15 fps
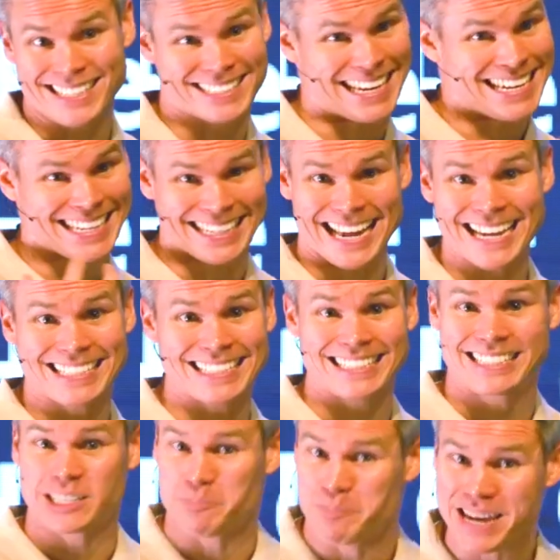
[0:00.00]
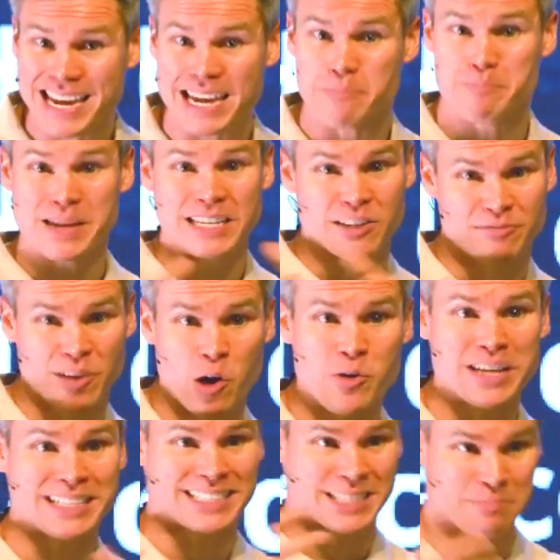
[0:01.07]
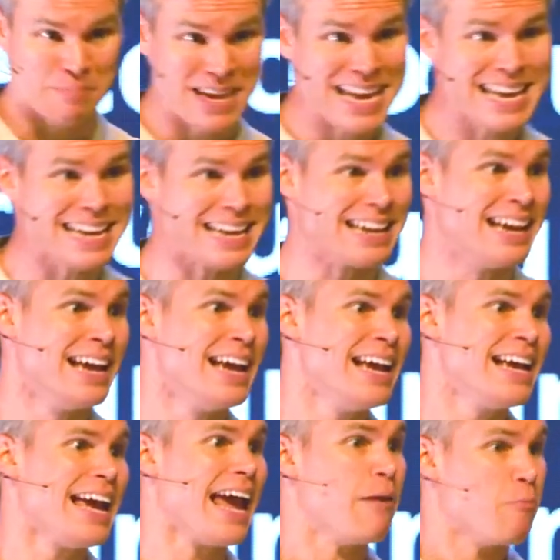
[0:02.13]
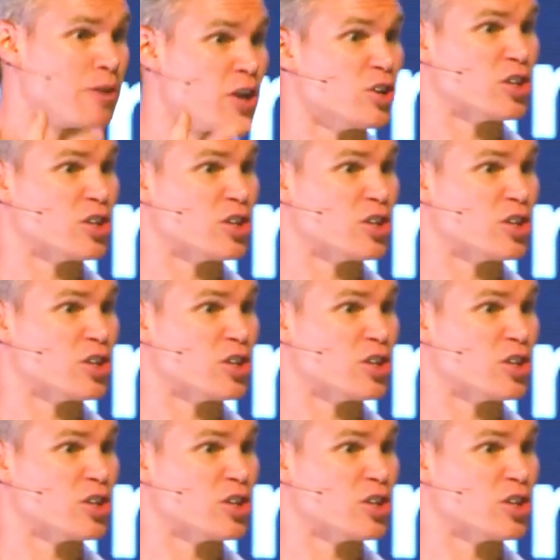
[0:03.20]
stay connected to me, be devoted to me. And when you're